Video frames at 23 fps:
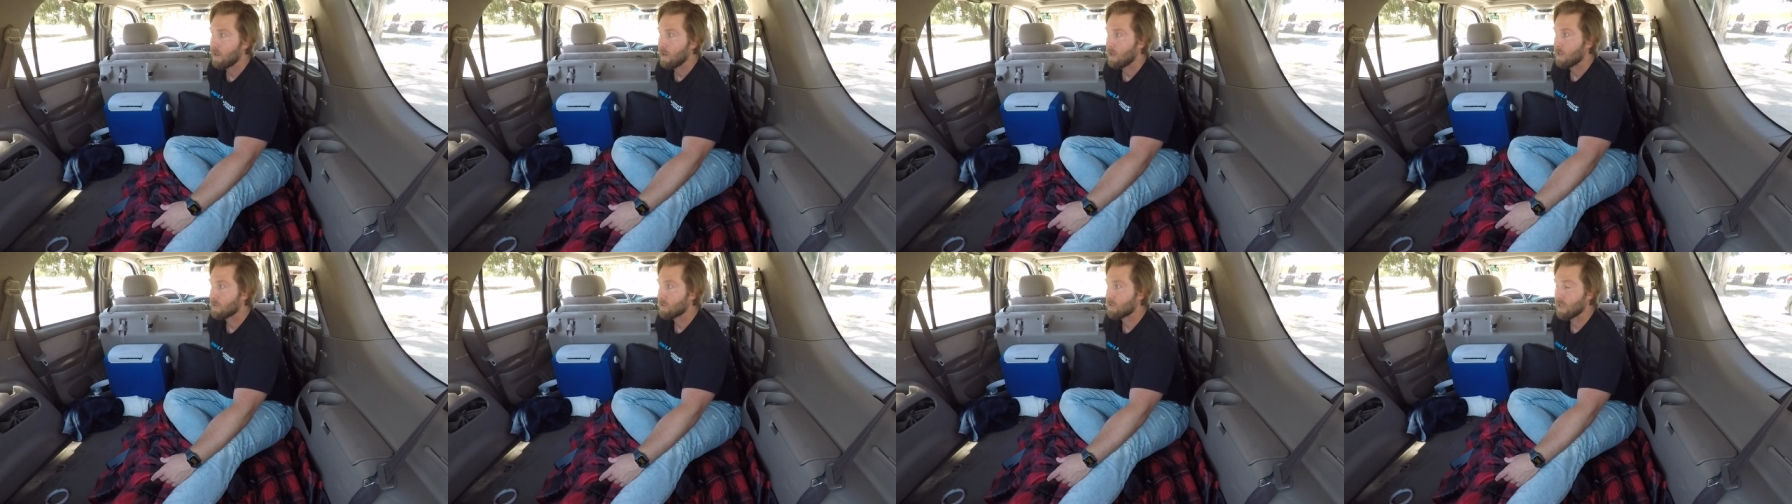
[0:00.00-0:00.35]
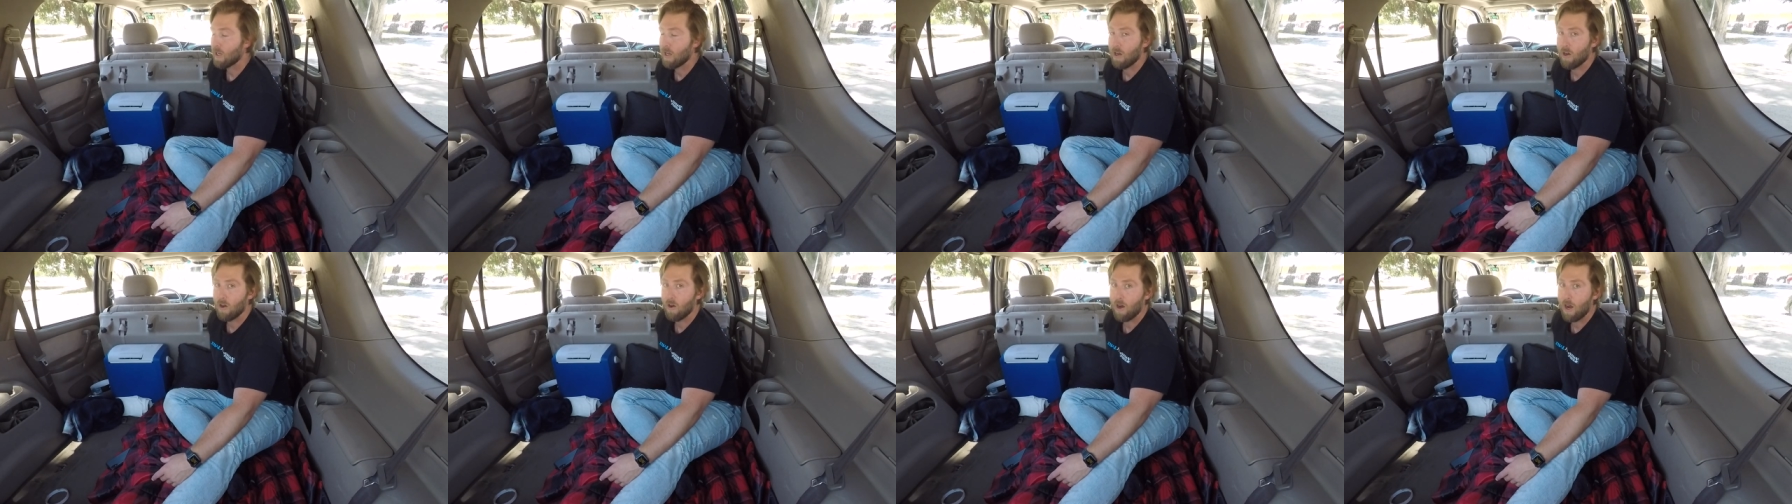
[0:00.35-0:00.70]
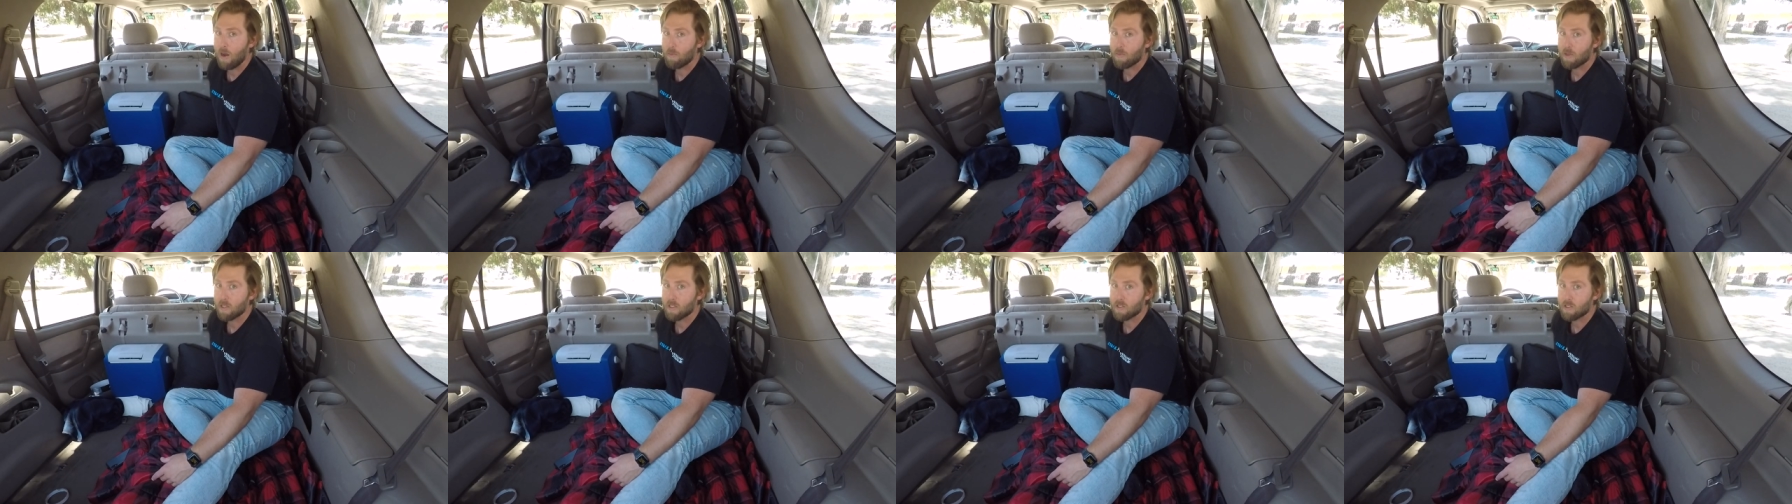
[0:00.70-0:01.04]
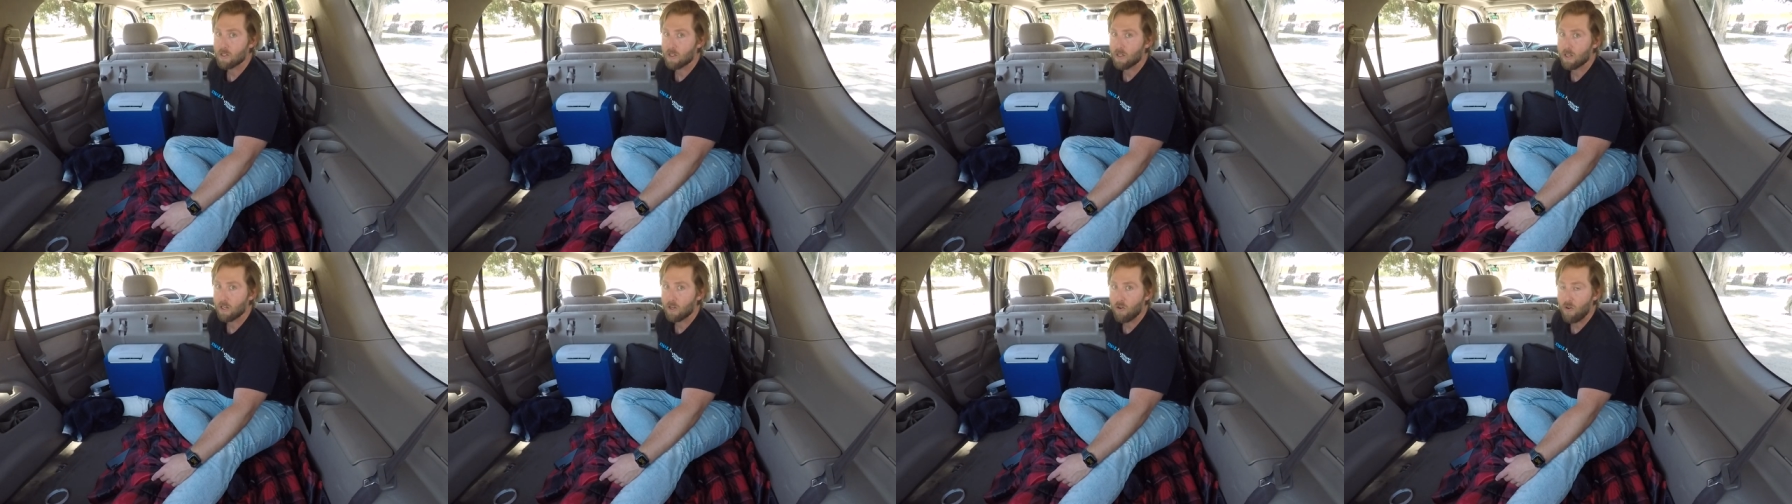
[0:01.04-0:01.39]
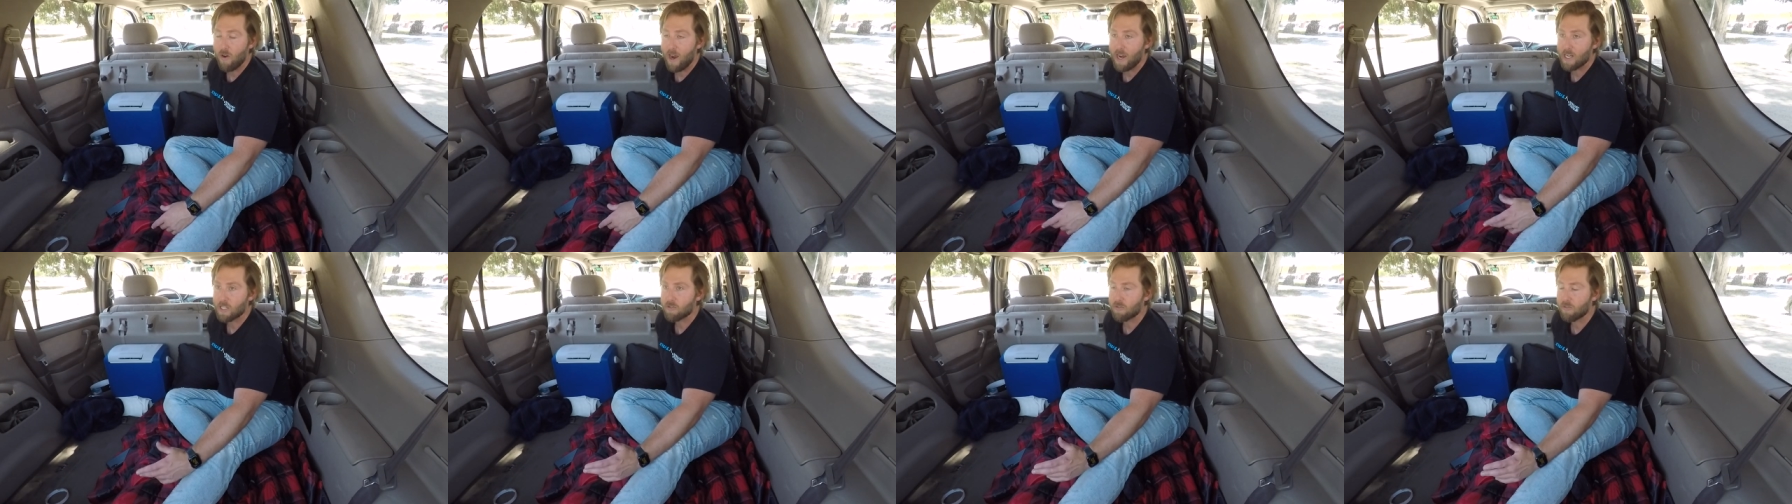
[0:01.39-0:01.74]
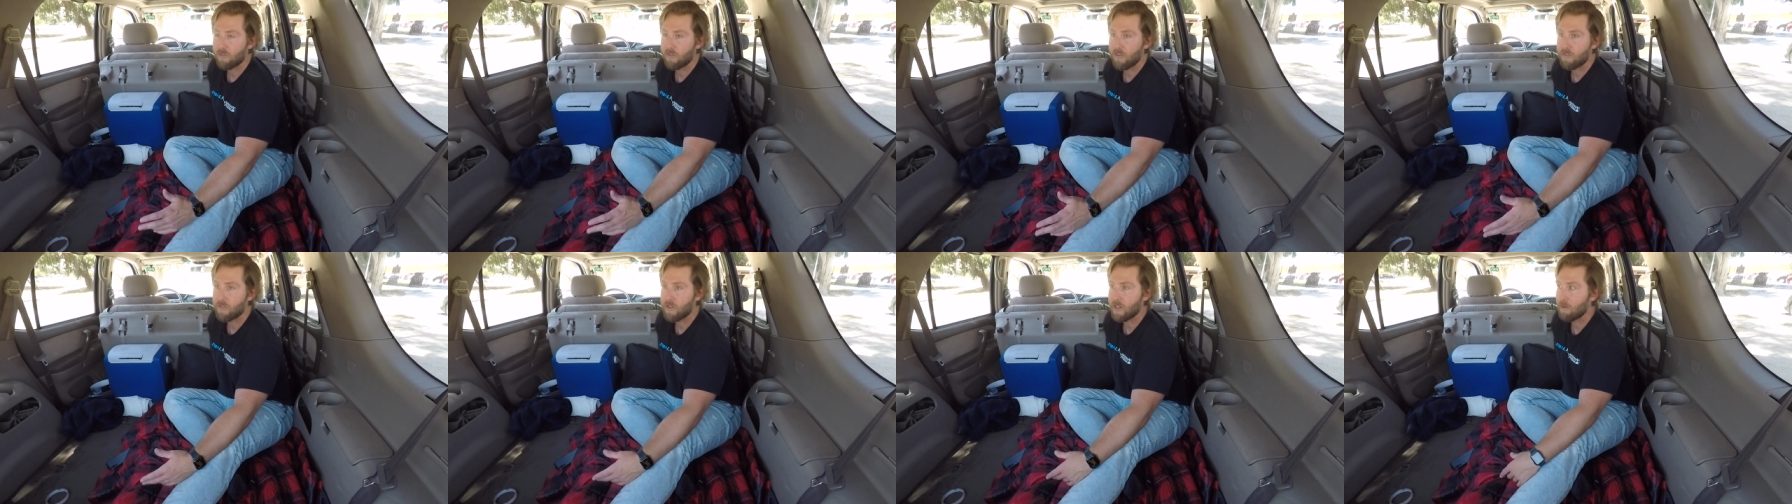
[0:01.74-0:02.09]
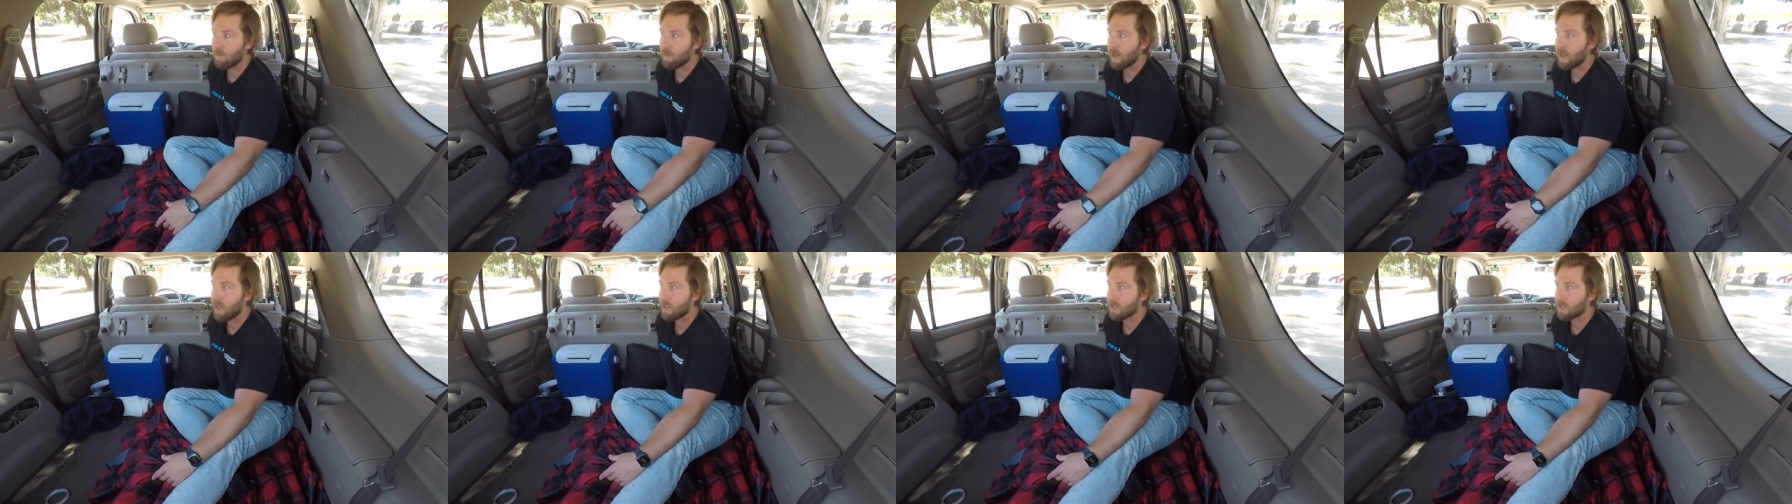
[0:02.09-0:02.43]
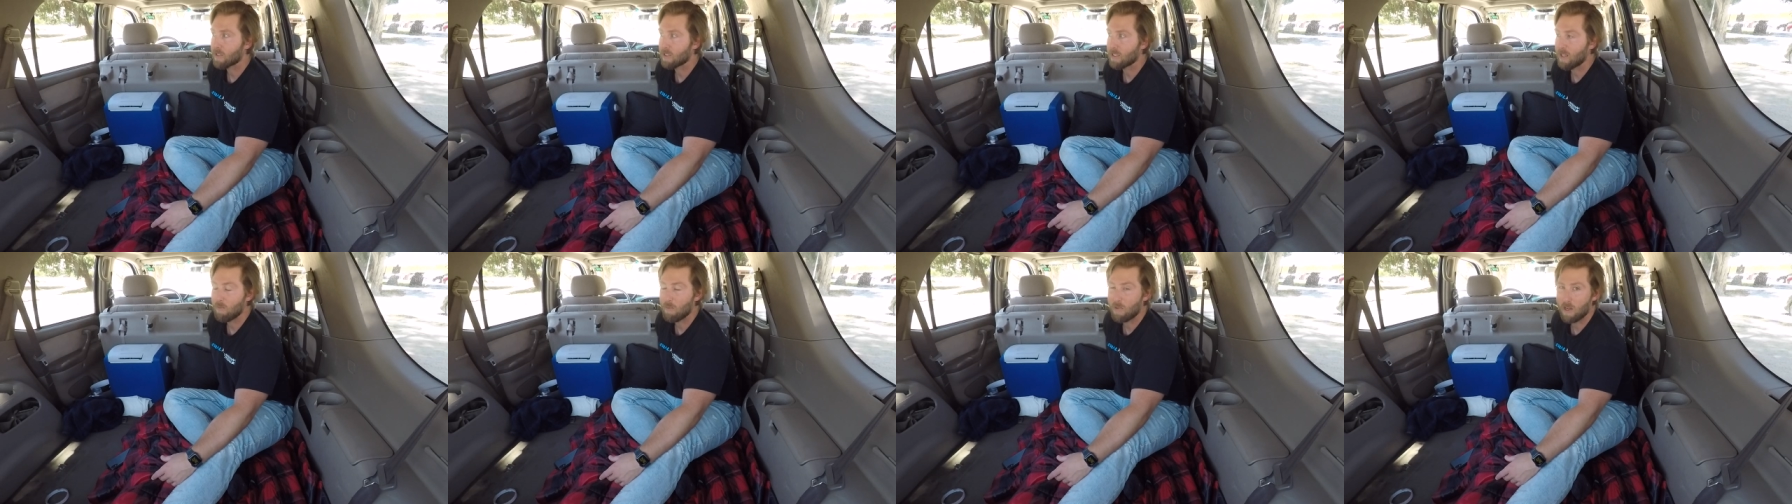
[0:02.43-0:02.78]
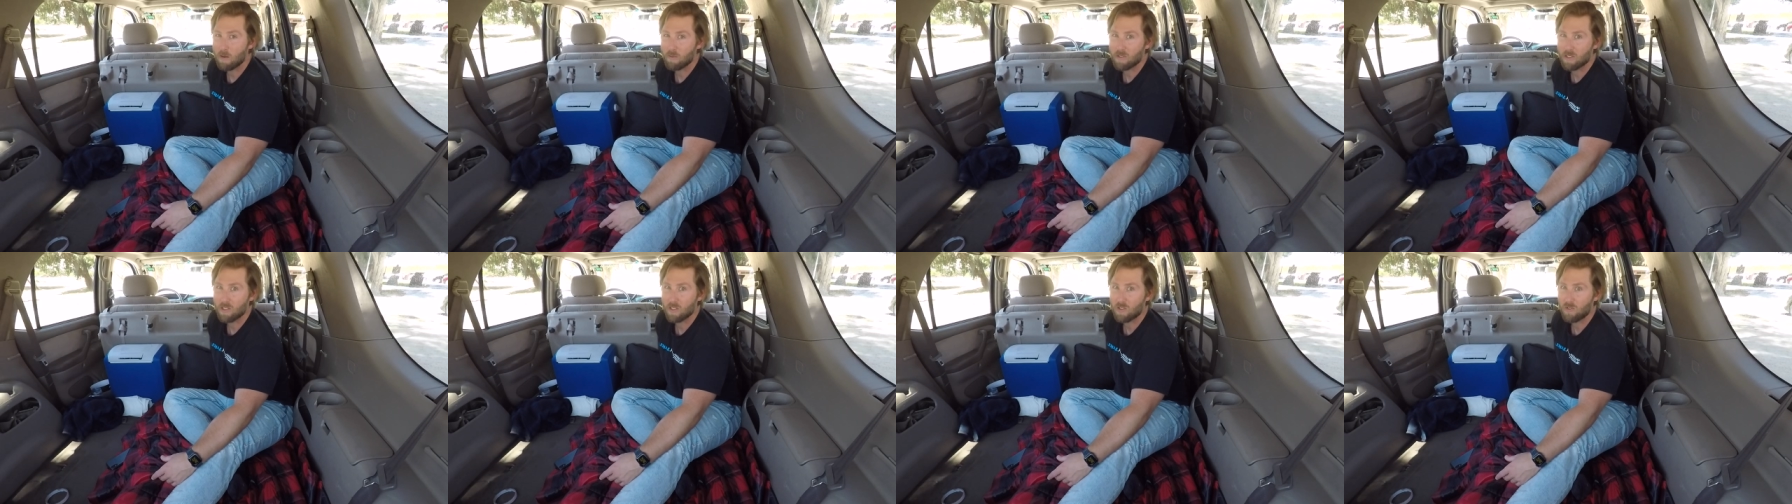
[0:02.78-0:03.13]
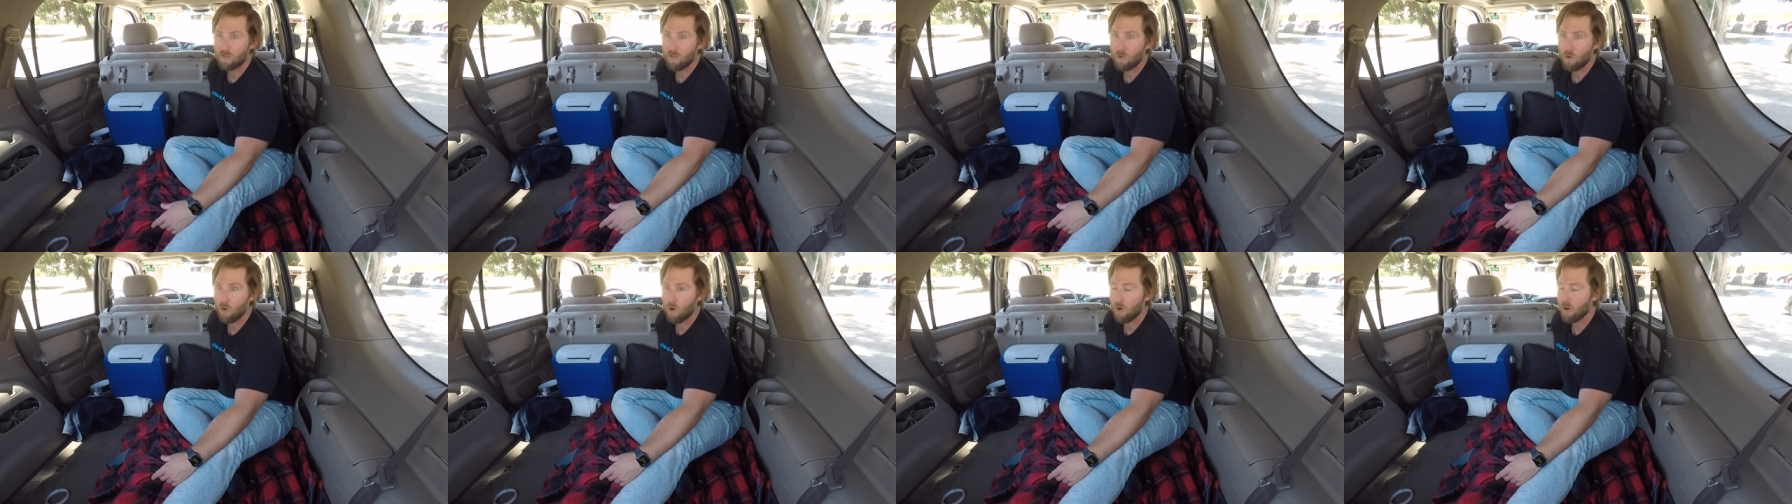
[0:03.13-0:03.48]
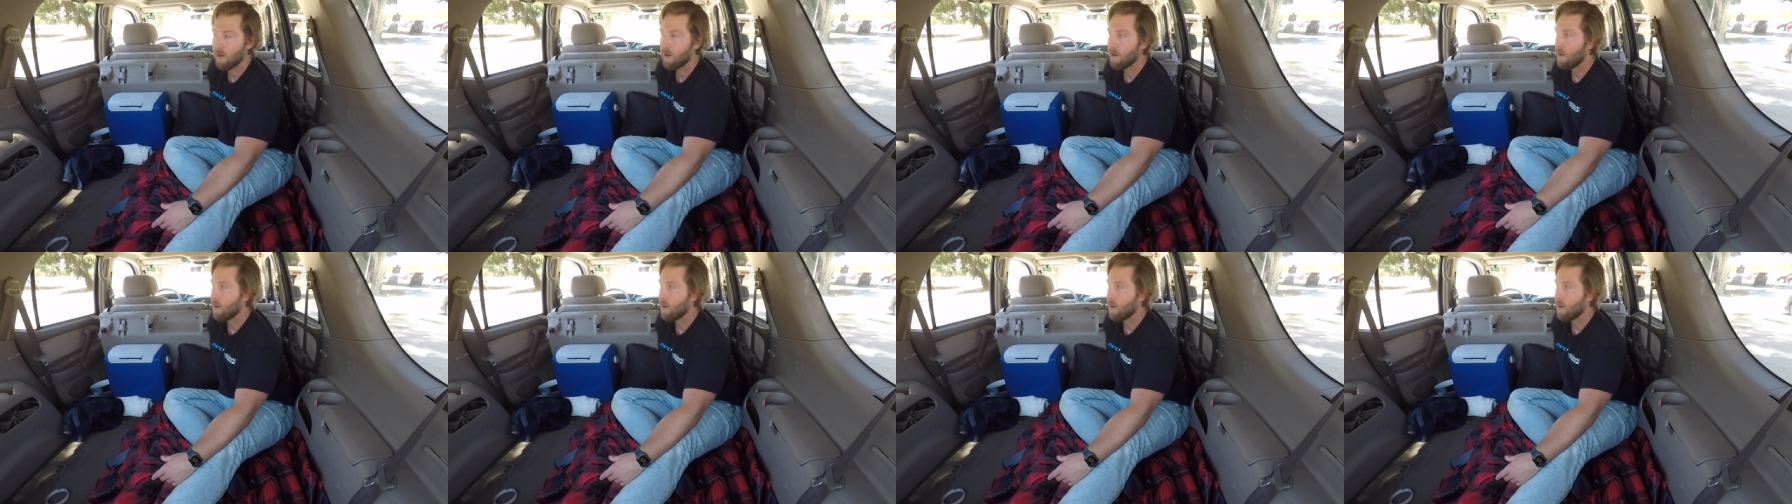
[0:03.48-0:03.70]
So I'm just gonna crash for 15 minutes because I've been up since four